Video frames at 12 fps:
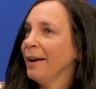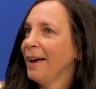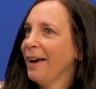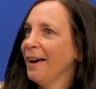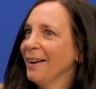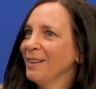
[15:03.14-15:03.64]

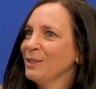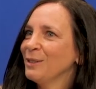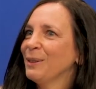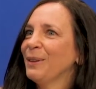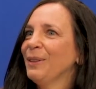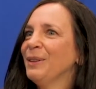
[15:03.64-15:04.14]

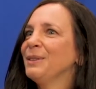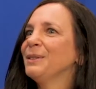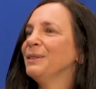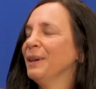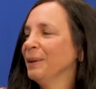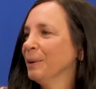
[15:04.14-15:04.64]
as the
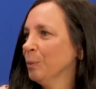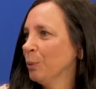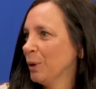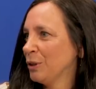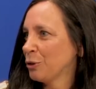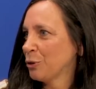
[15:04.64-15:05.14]
Salem
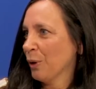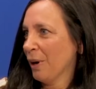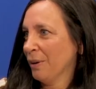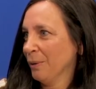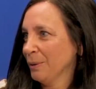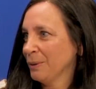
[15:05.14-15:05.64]
witch
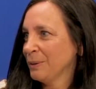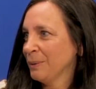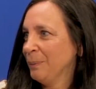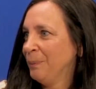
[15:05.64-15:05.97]
trials.